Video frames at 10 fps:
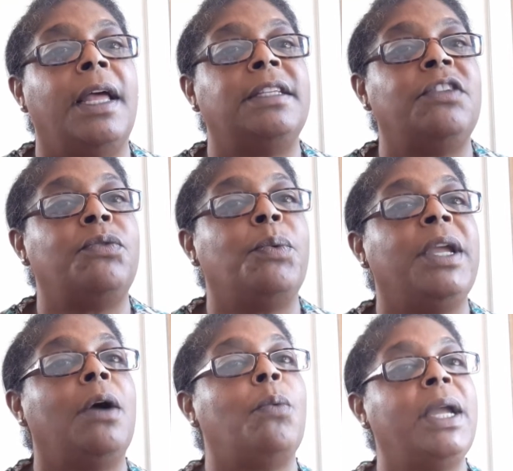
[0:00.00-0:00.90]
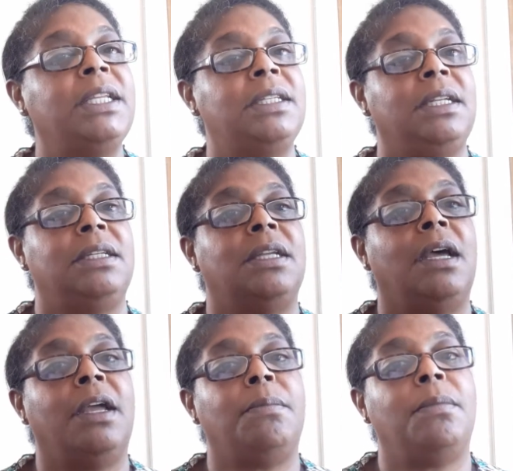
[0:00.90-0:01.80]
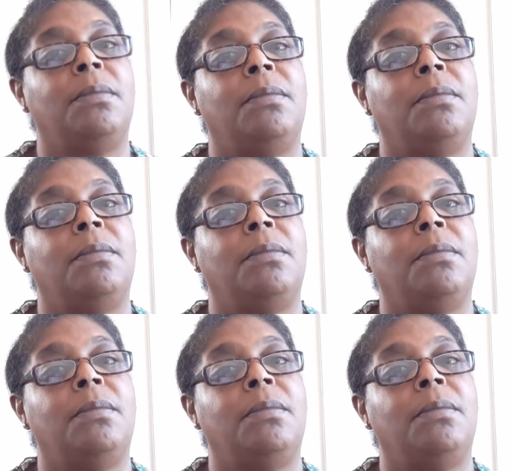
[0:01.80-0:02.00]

as if we are wasting time,